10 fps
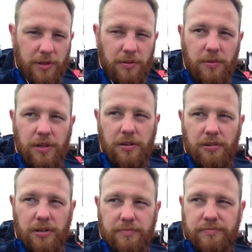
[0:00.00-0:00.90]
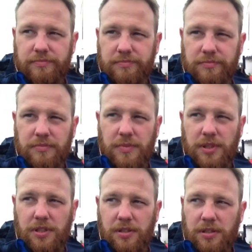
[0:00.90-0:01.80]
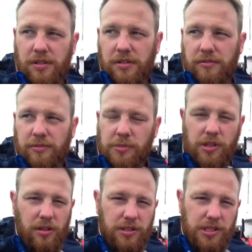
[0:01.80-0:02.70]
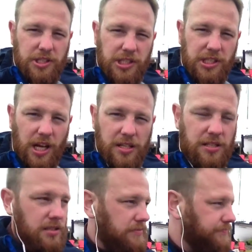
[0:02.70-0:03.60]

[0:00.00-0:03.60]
here were from Scottish descent.